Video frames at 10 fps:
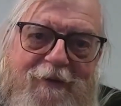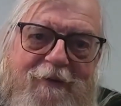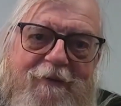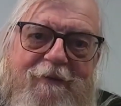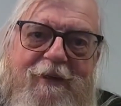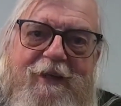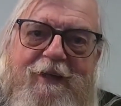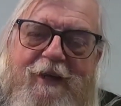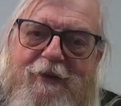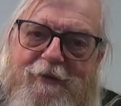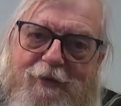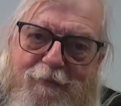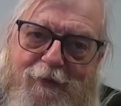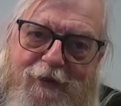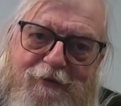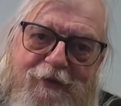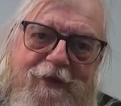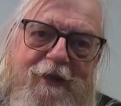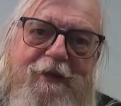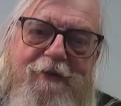Okay. I uh, had a guy who did brakes, had
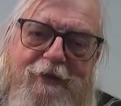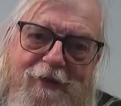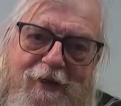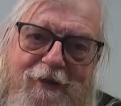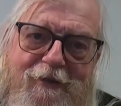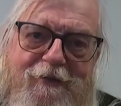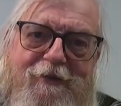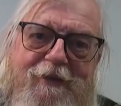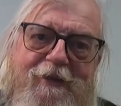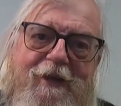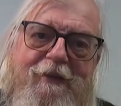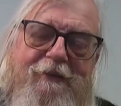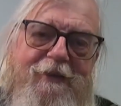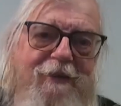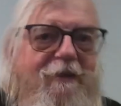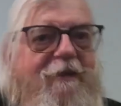a guy who did tires, had a guy who did,